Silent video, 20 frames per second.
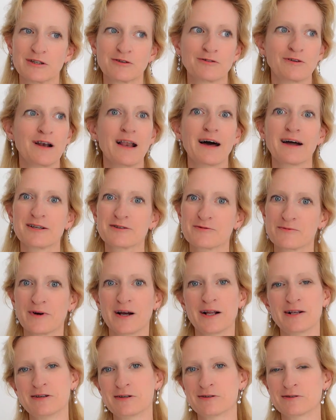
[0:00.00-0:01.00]
your light
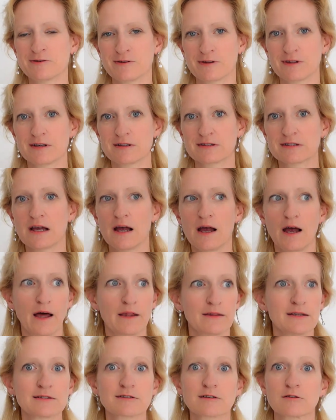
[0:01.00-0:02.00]
while you do this.
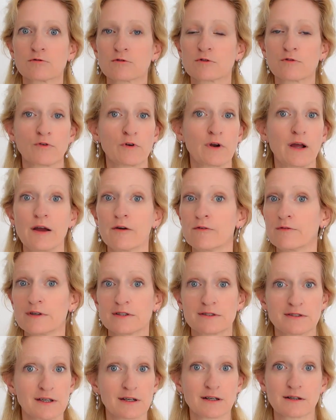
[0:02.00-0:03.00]
And this goes for every
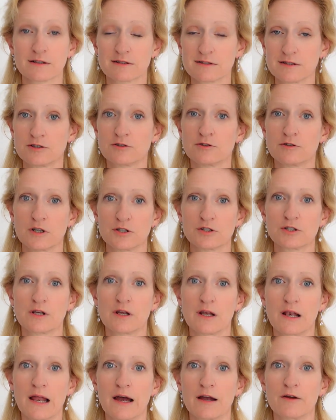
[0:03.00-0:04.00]
single situation
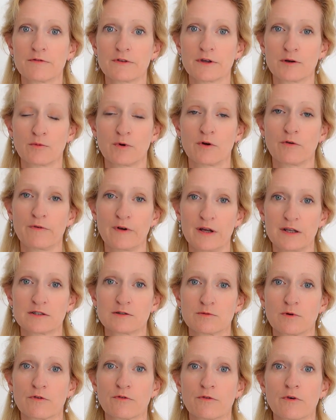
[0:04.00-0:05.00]
in life that we're faced
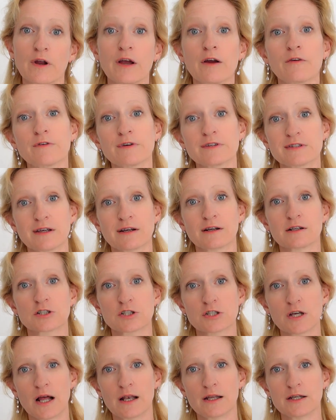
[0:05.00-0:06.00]
with, for every single
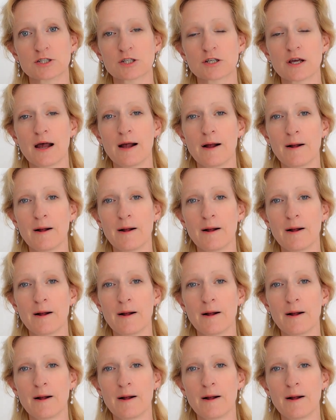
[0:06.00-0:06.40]
challenge.